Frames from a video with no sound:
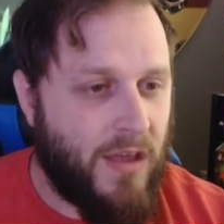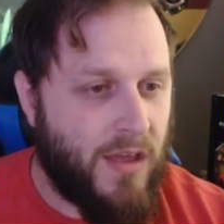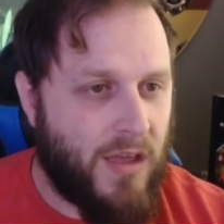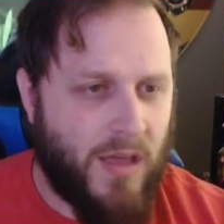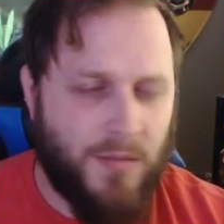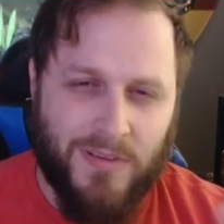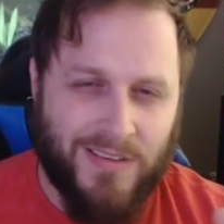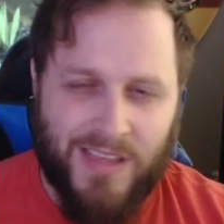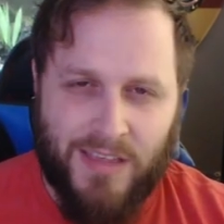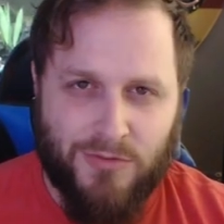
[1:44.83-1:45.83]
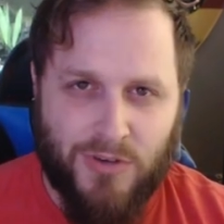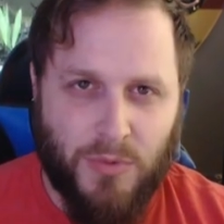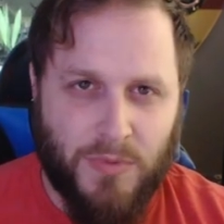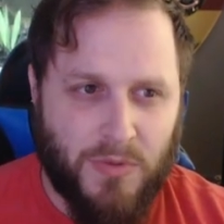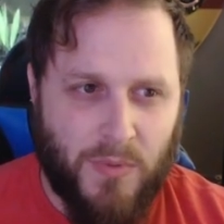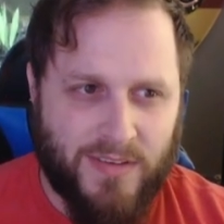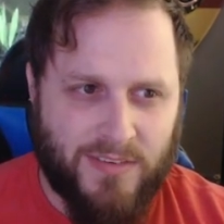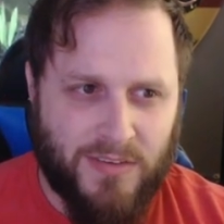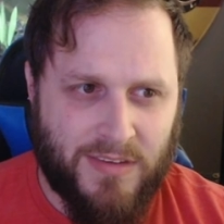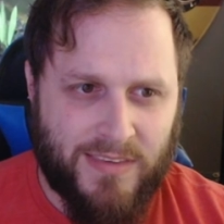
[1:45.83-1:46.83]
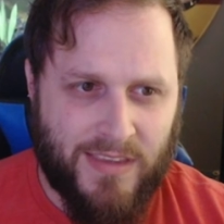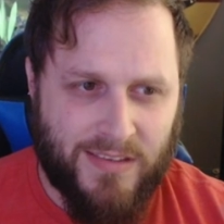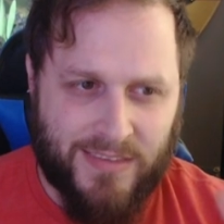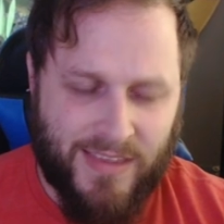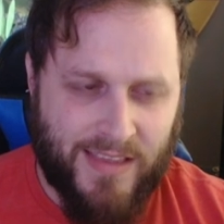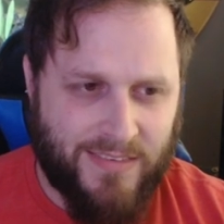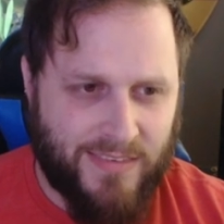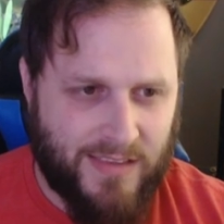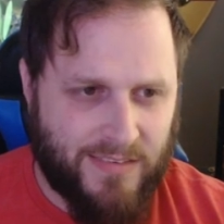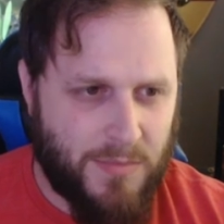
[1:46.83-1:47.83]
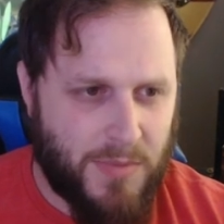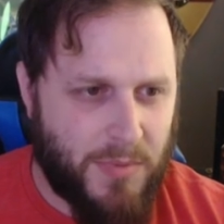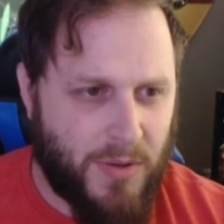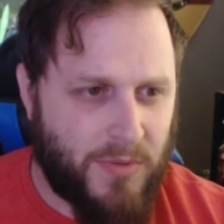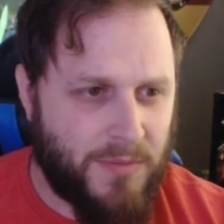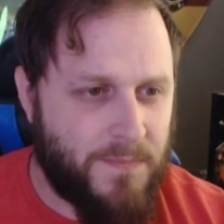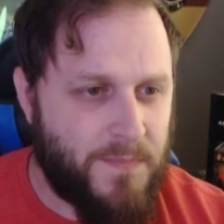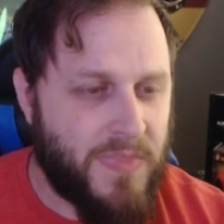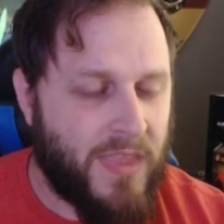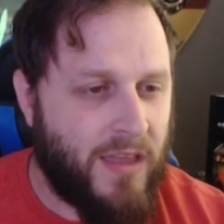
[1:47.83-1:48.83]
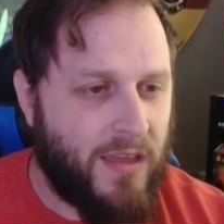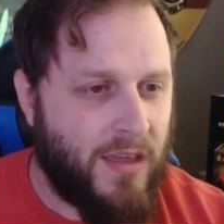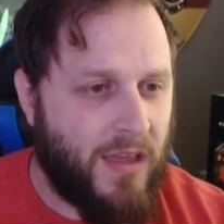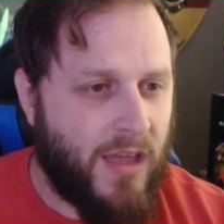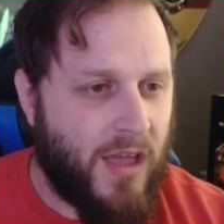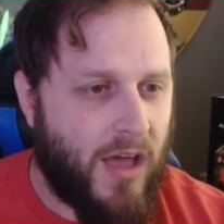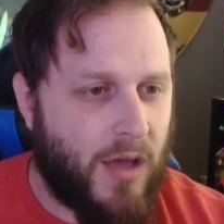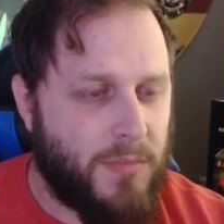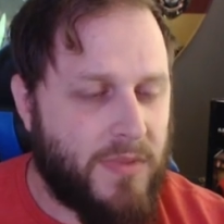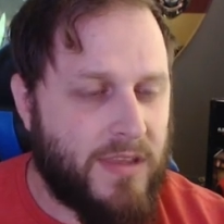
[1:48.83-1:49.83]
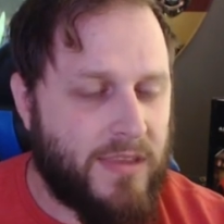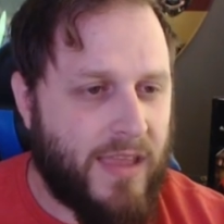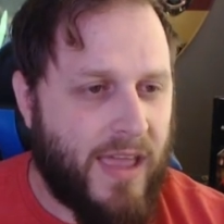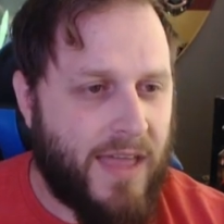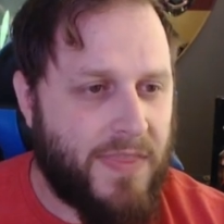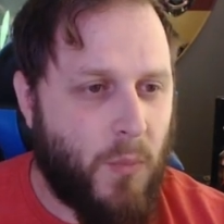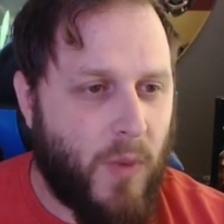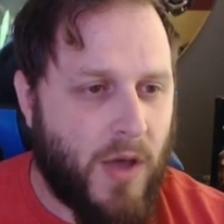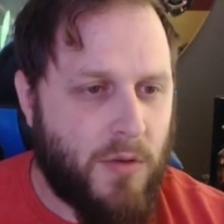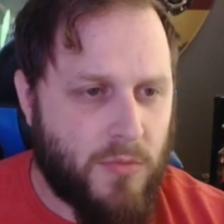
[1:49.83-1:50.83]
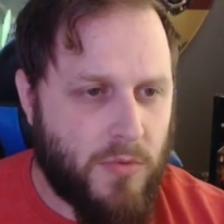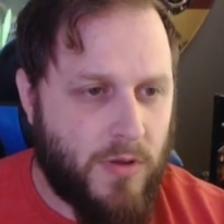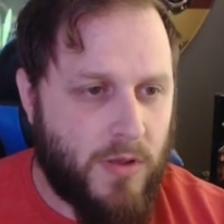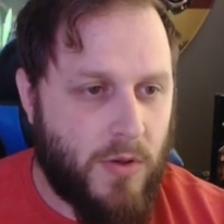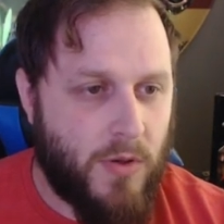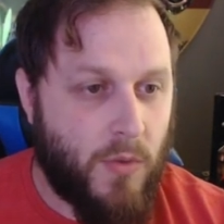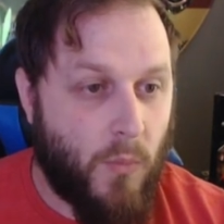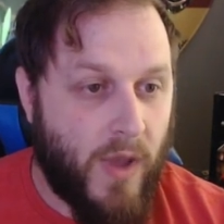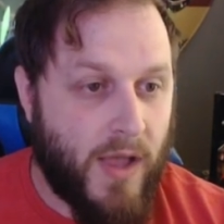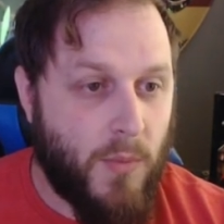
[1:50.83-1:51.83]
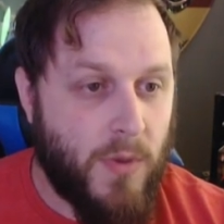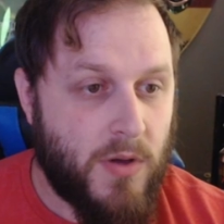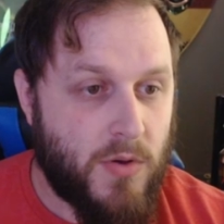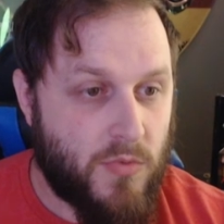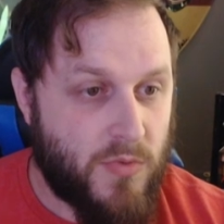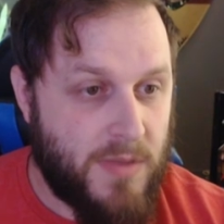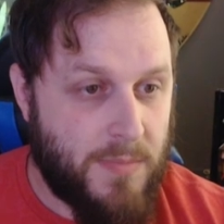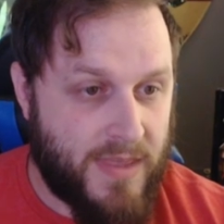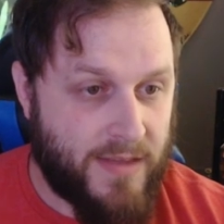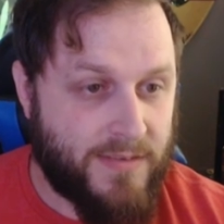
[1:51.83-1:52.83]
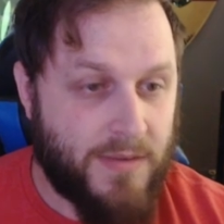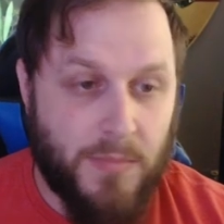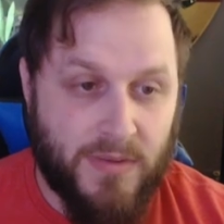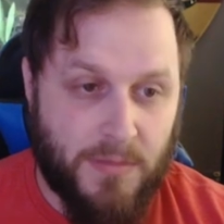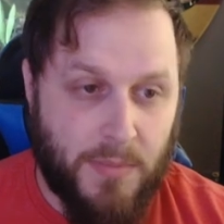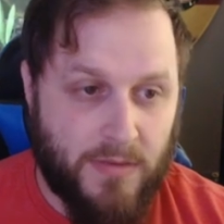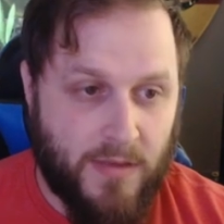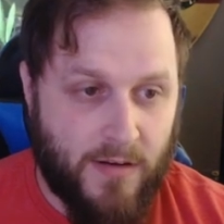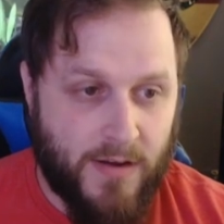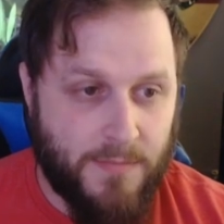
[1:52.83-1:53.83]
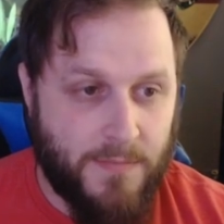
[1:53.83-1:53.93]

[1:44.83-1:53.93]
because uh, i struggle with quests on these things, and that's that's going to be a big one. Uh, then they had the WoW WoW remix, Mr. Pandaria,